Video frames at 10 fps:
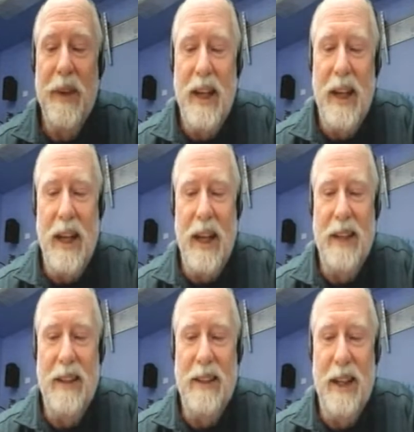
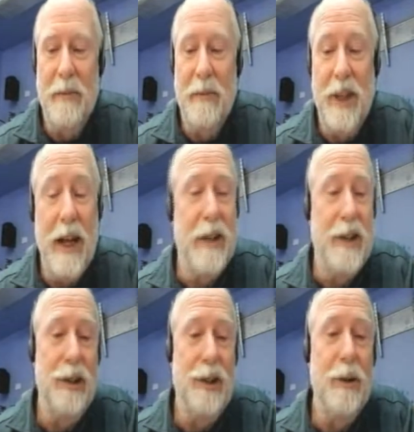And um, yeah, just
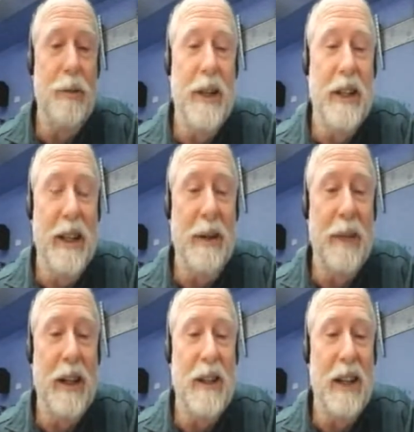shoot me an
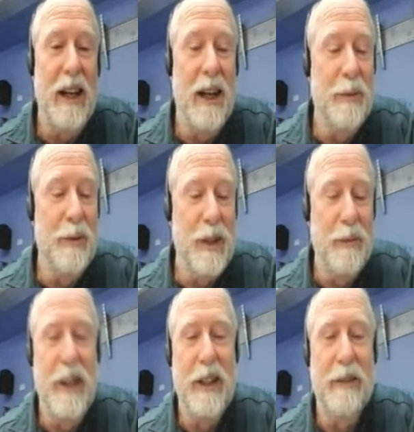email um, so that we
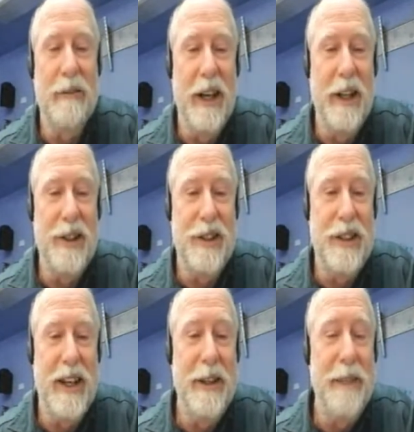can arrange a
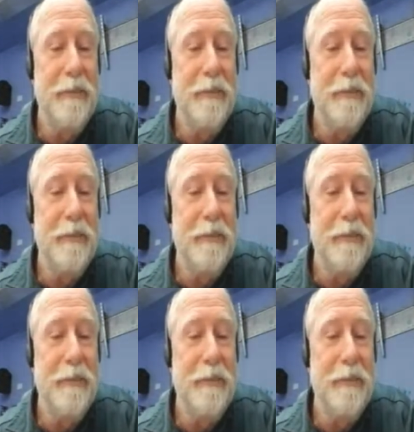sked.